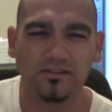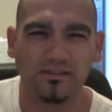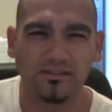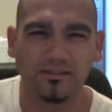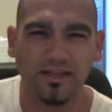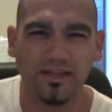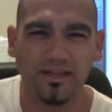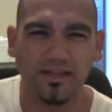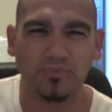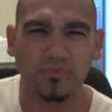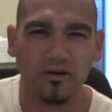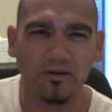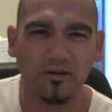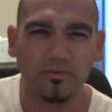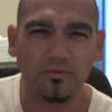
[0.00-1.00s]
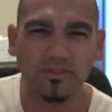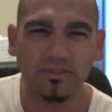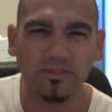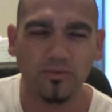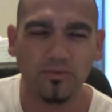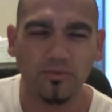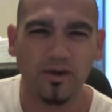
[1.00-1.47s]
that's part of the reason
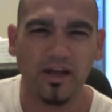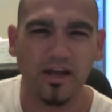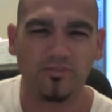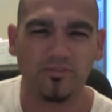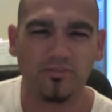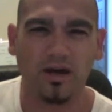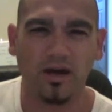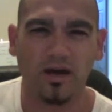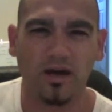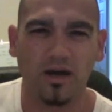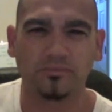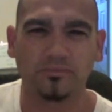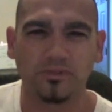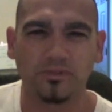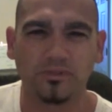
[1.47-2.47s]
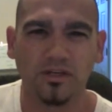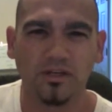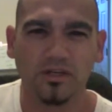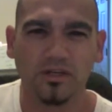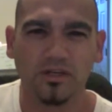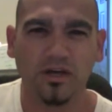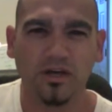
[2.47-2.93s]
that we have problems.
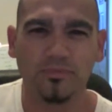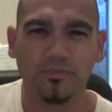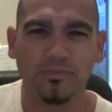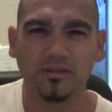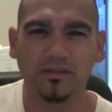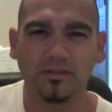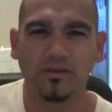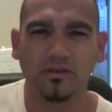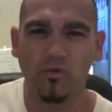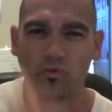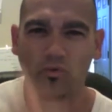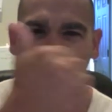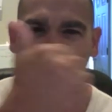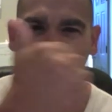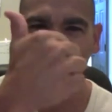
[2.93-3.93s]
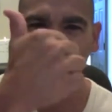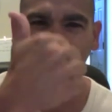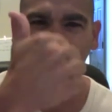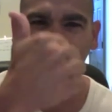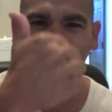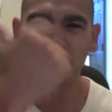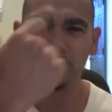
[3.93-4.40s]
I mean, war,
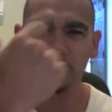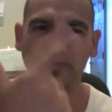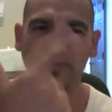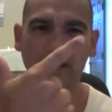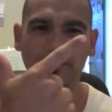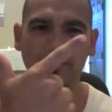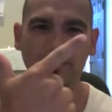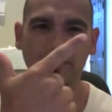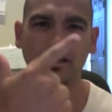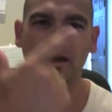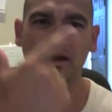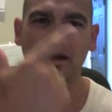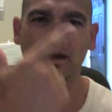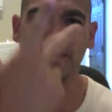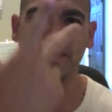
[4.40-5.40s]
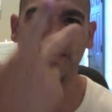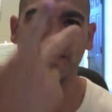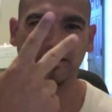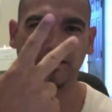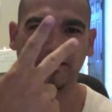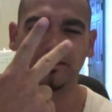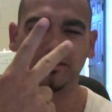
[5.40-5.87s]
famine,
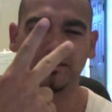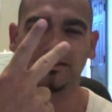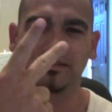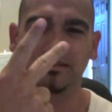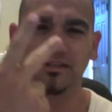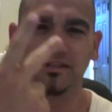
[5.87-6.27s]
pestilence,